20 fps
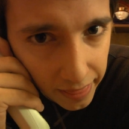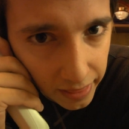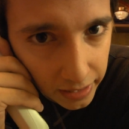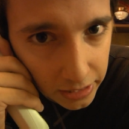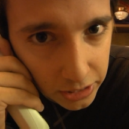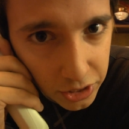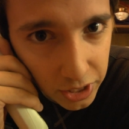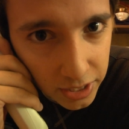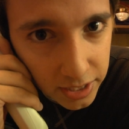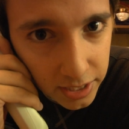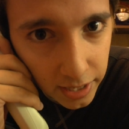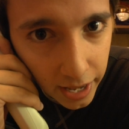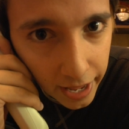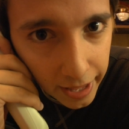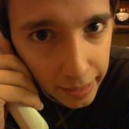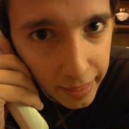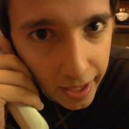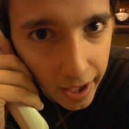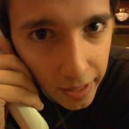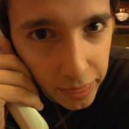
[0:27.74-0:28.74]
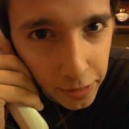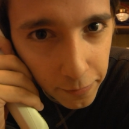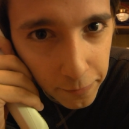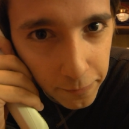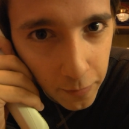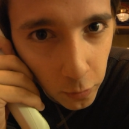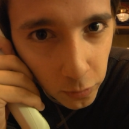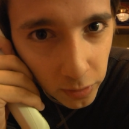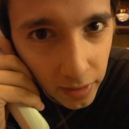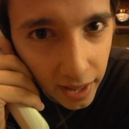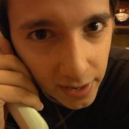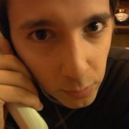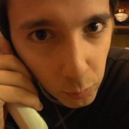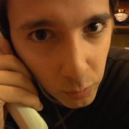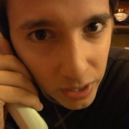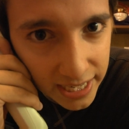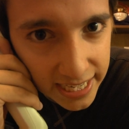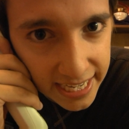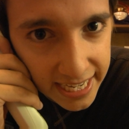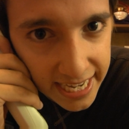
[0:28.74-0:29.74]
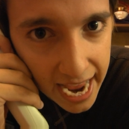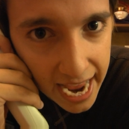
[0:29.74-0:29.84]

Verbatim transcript: And then just like that, the phone line went